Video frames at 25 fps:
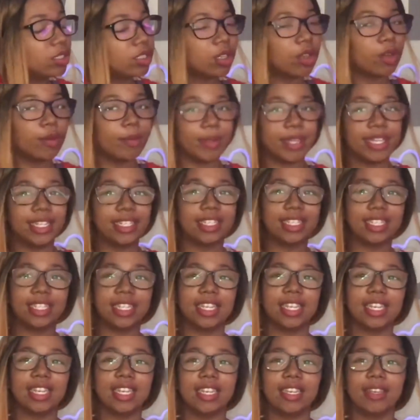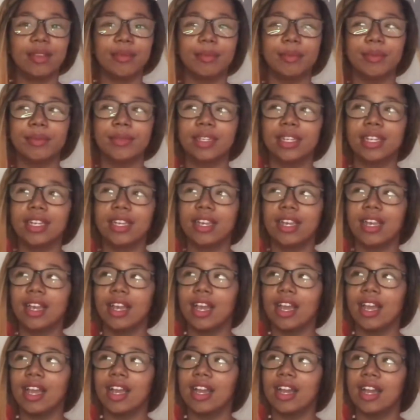are basically
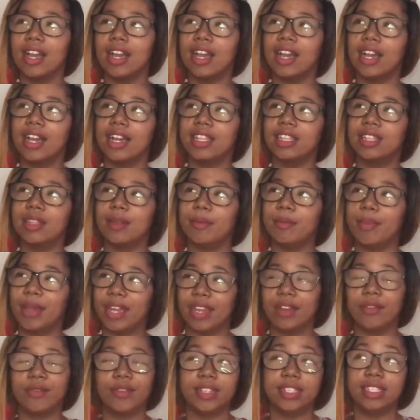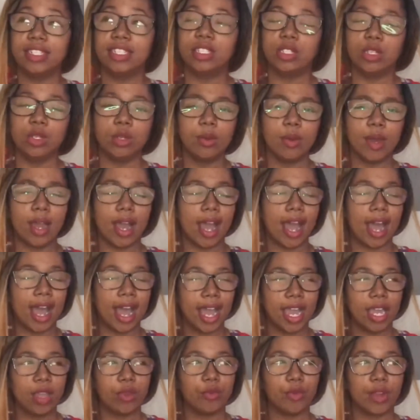the benefits. Do
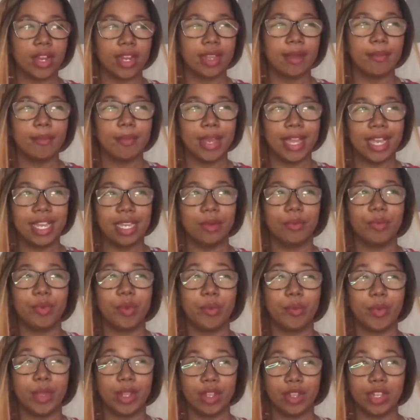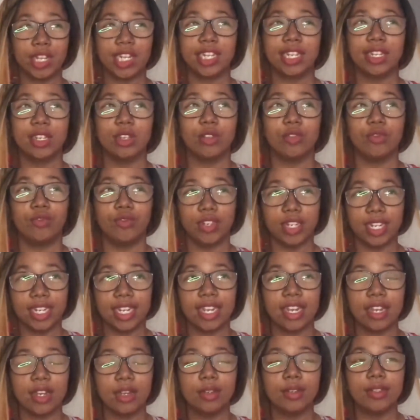I recommend premiering your
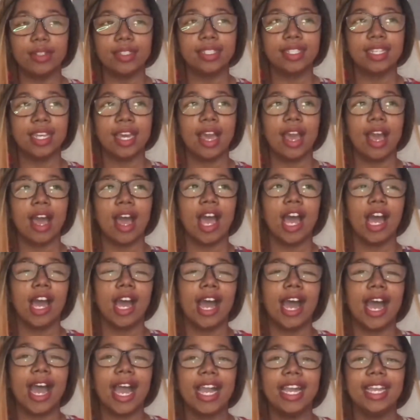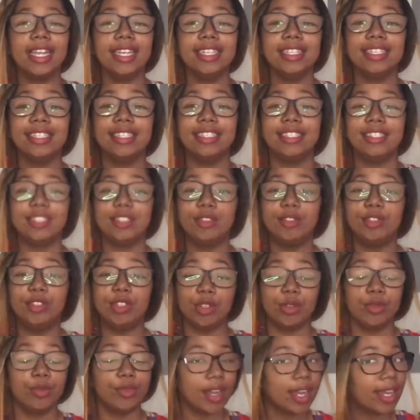videos? I
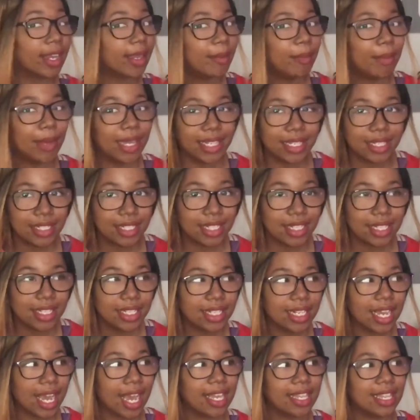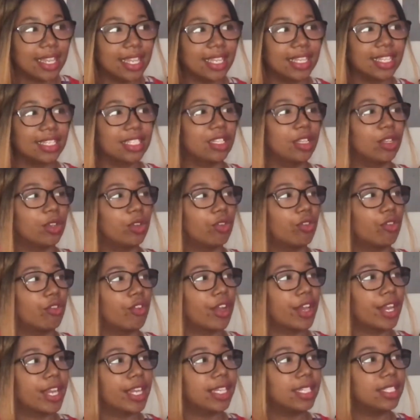do recommend it. I think it's a
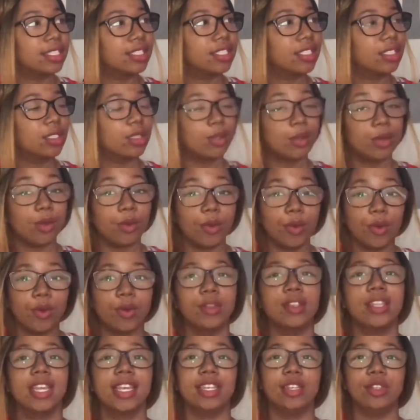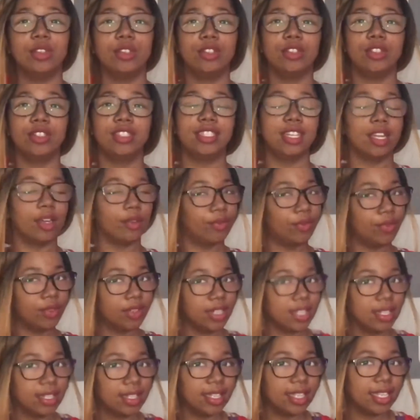great tool that you should
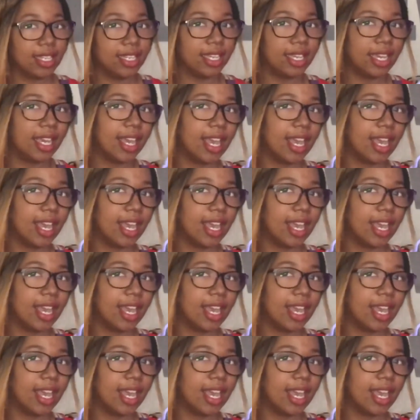definitely